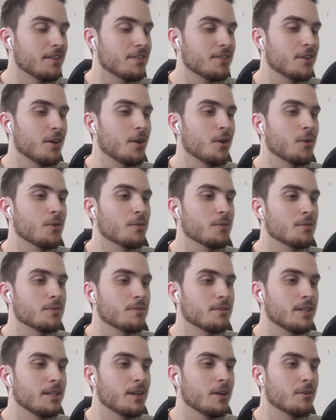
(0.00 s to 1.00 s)
So,
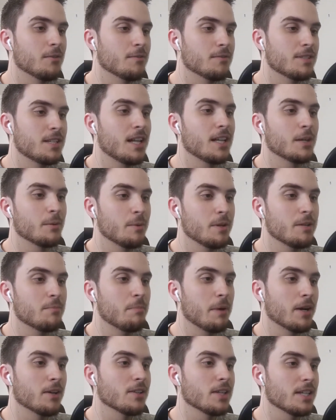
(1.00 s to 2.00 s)
it's not like we
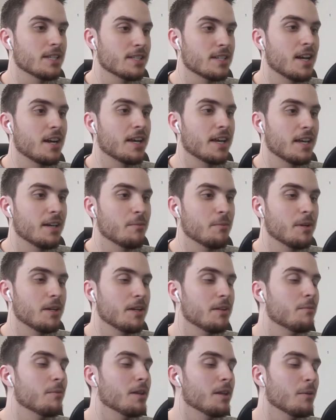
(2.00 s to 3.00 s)
barely snuck in. We
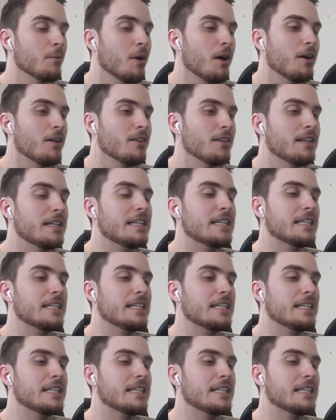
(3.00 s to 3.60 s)
did really well.